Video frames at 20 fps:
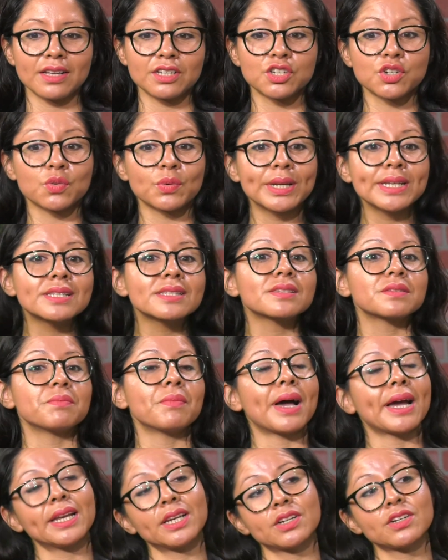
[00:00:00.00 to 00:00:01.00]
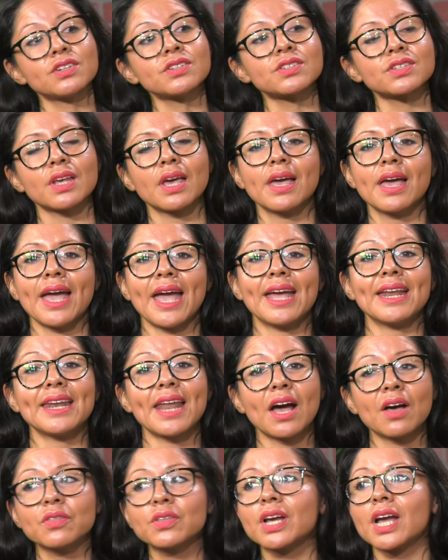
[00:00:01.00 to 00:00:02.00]
Treats minors,
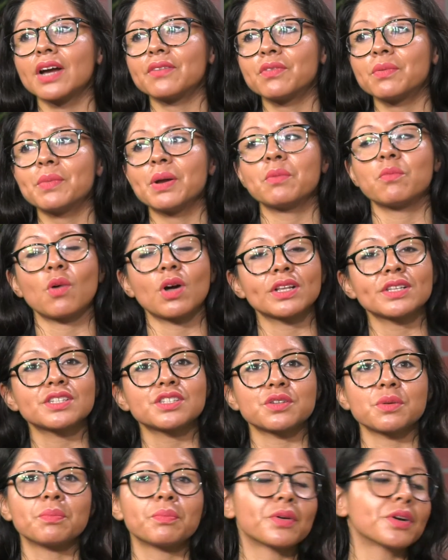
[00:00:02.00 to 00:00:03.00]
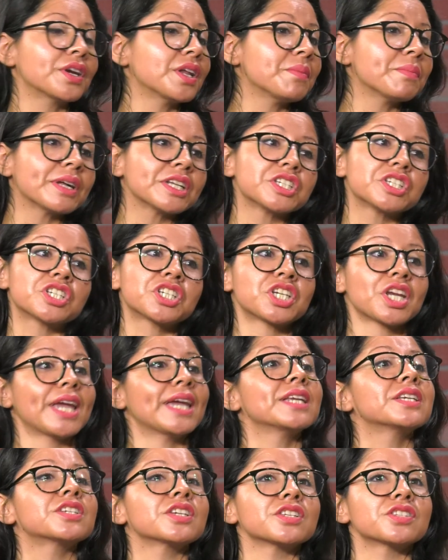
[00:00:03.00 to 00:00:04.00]
and now the government wants to pretty much
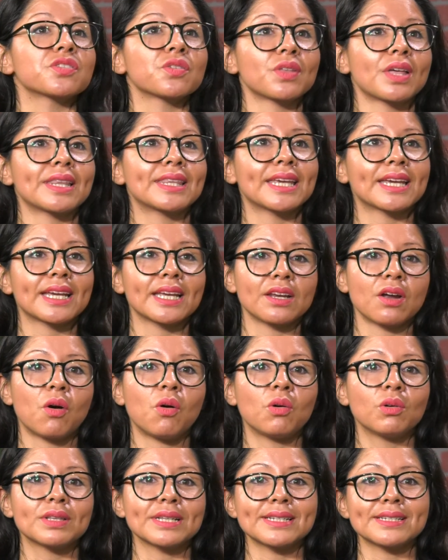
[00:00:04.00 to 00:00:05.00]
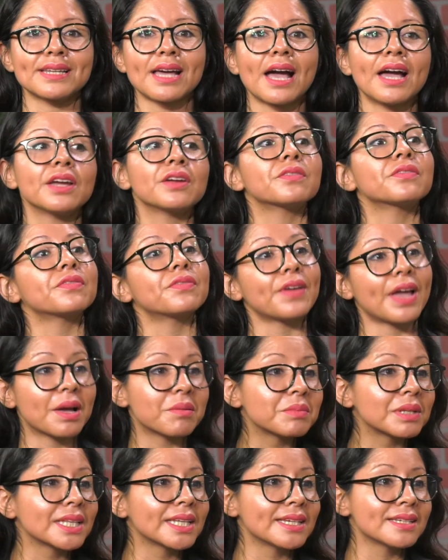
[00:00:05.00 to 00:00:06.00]
change it so that they can hold entire
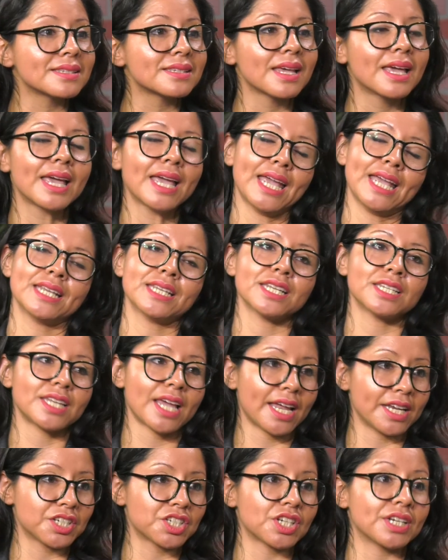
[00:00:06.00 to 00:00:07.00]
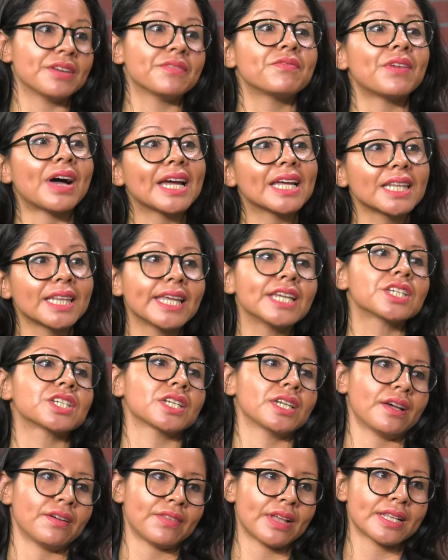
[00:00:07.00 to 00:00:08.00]
families in detention in
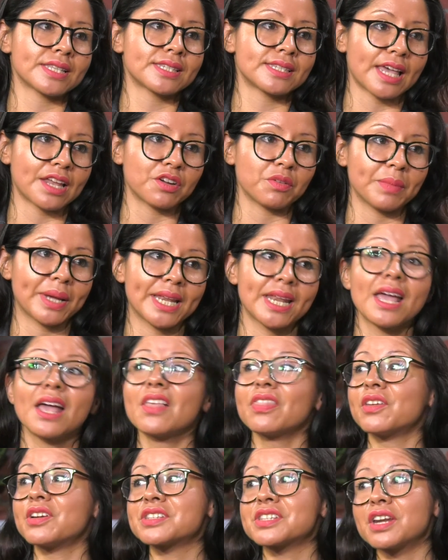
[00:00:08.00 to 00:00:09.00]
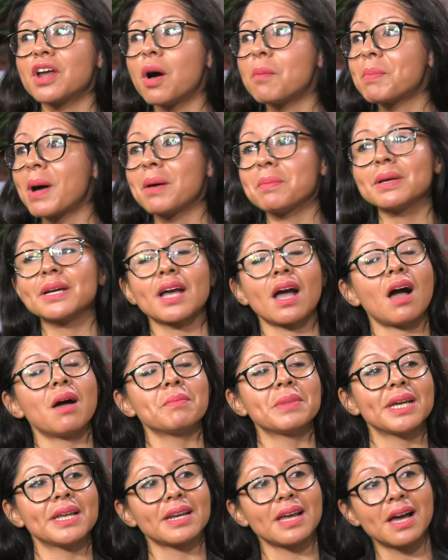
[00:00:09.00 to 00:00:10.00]
violation of that settlement. There's a public
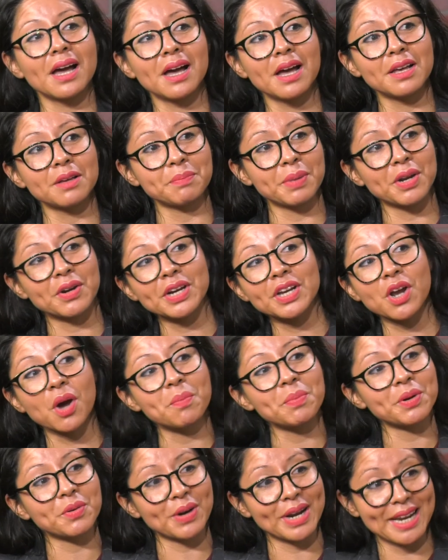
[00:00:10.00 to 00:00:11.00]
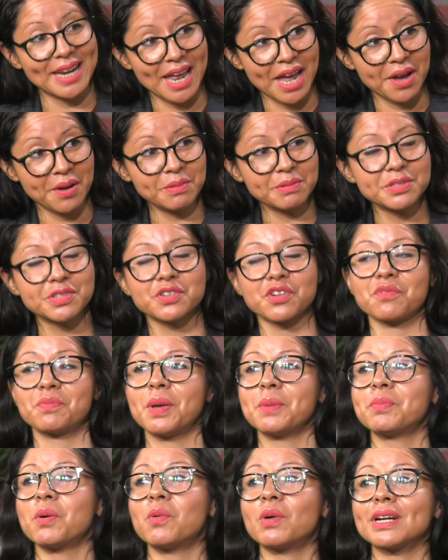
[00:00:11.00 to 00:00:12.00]
comment period open right now. So if
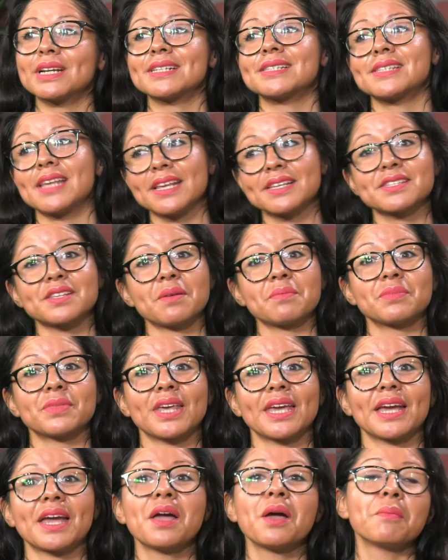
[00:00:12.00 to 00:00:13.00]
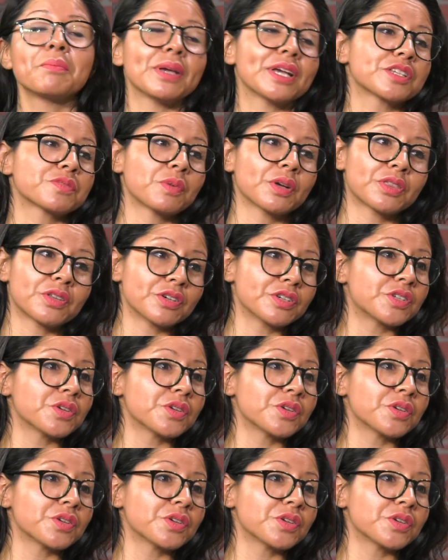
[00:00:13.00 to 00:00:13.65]
people want to say something, because what they're